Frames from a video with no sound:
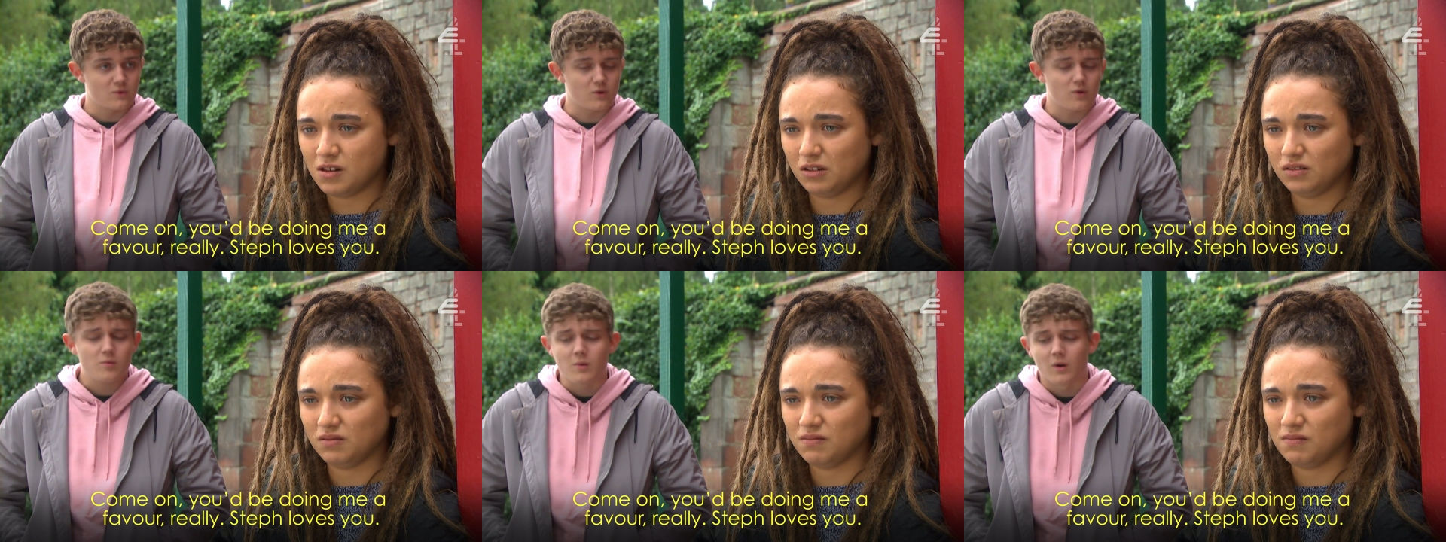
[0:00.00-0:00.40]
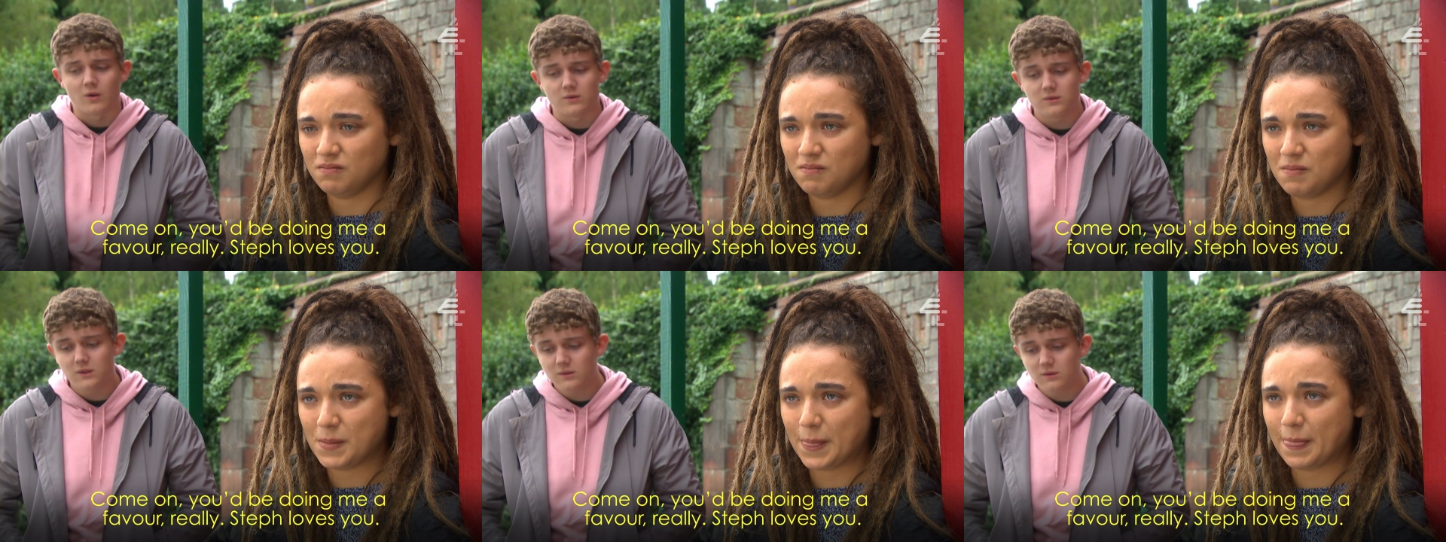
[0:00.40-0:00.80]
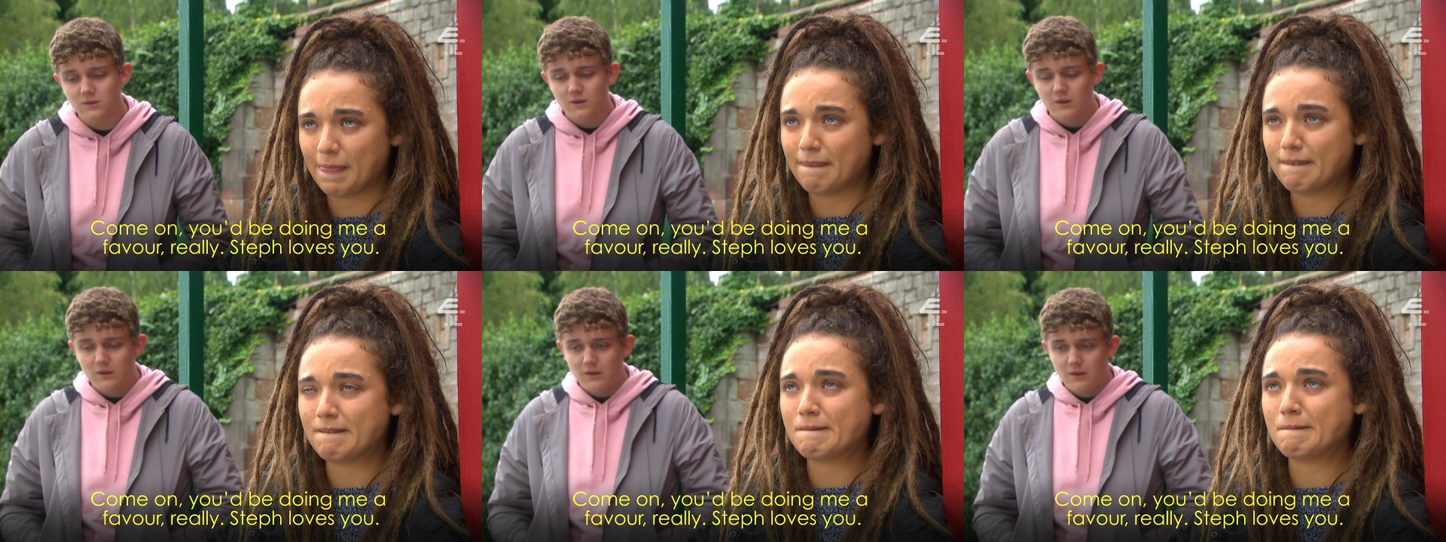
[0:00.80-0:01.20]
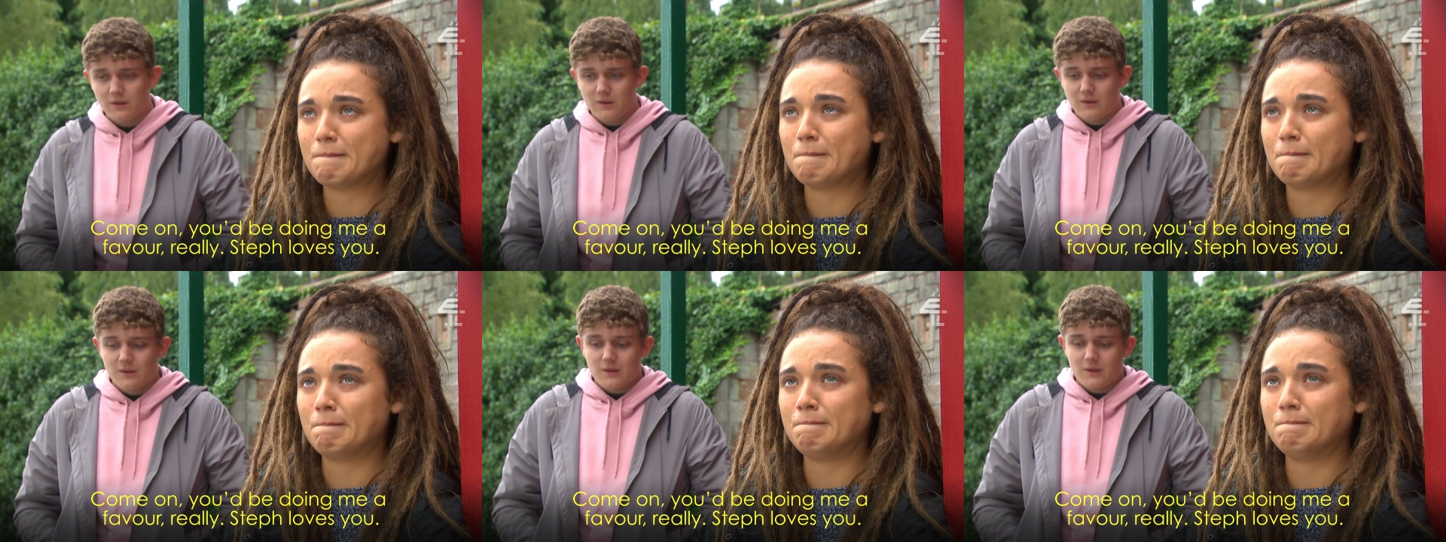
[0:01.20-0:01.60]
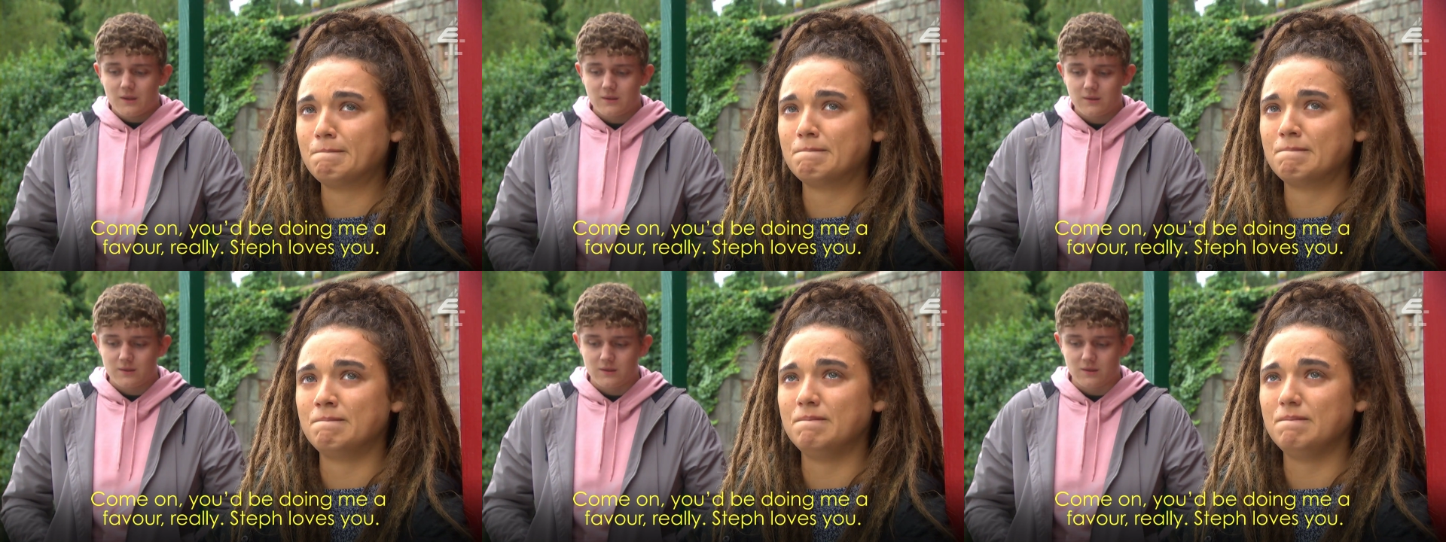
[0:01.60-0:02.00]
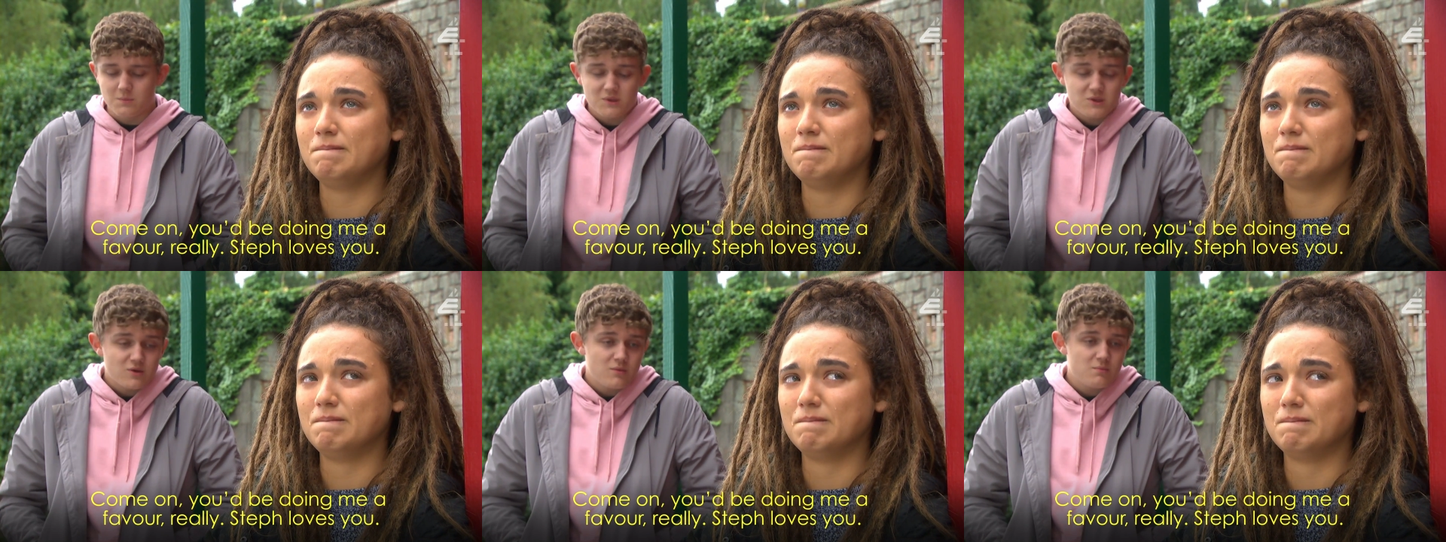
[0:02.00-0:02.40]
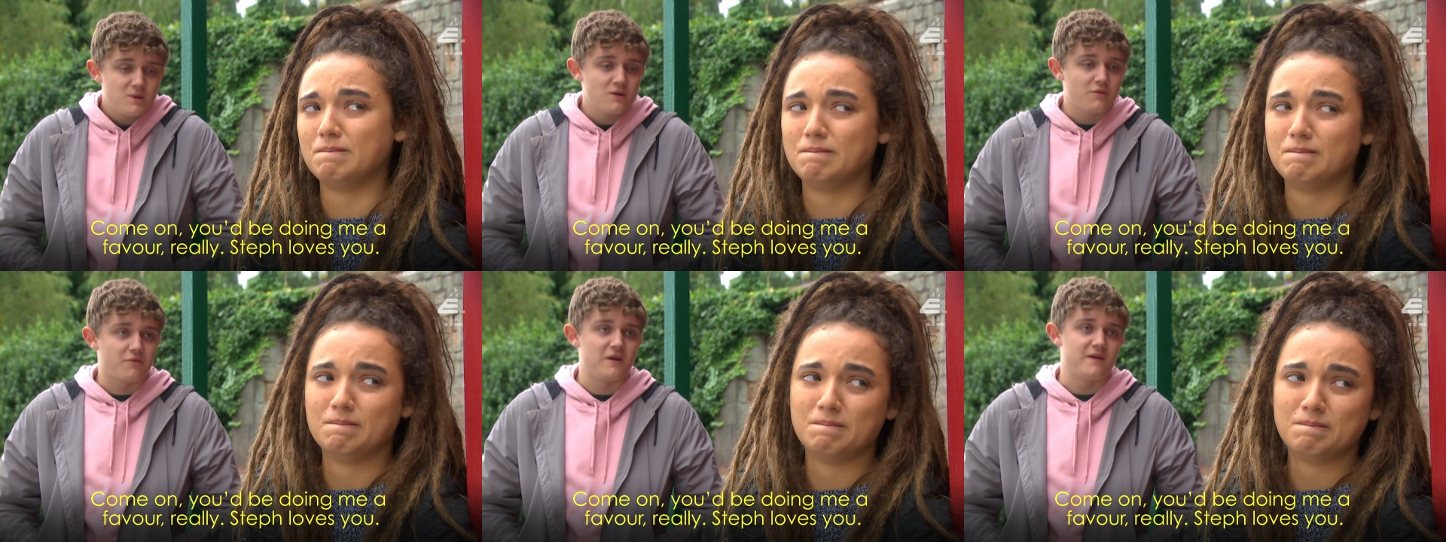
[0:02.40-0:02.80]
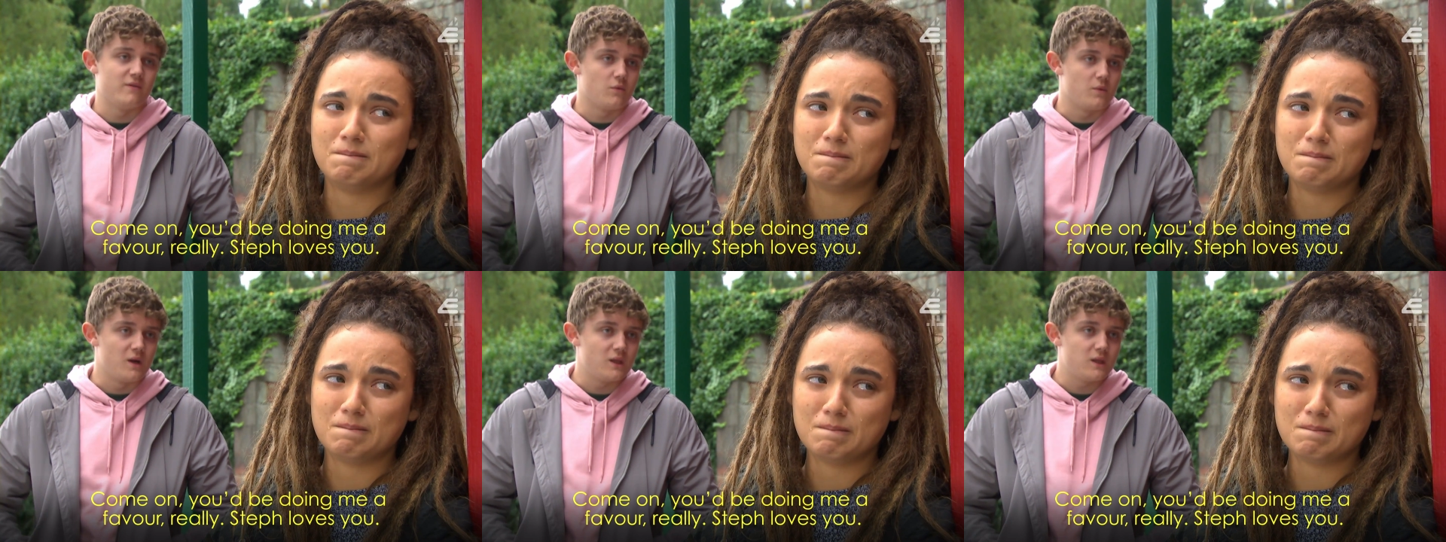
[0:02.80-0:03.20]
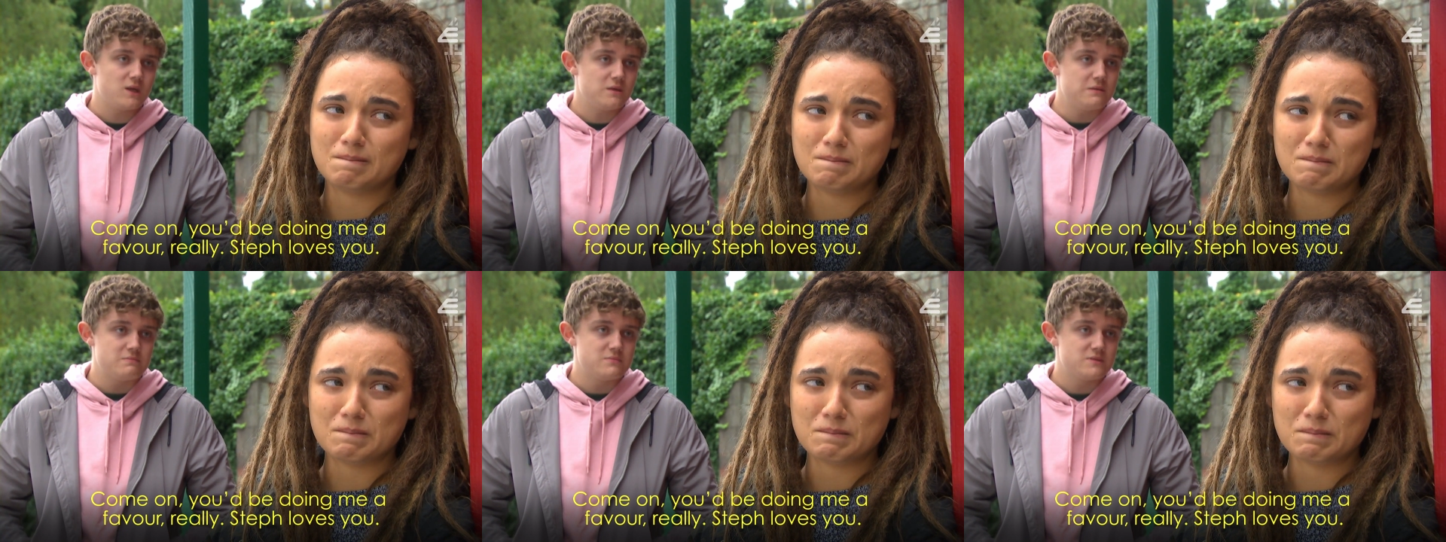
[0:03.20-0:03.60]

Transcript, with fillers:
Speaker 1: Come on, you, You'd be doing me a favour, really.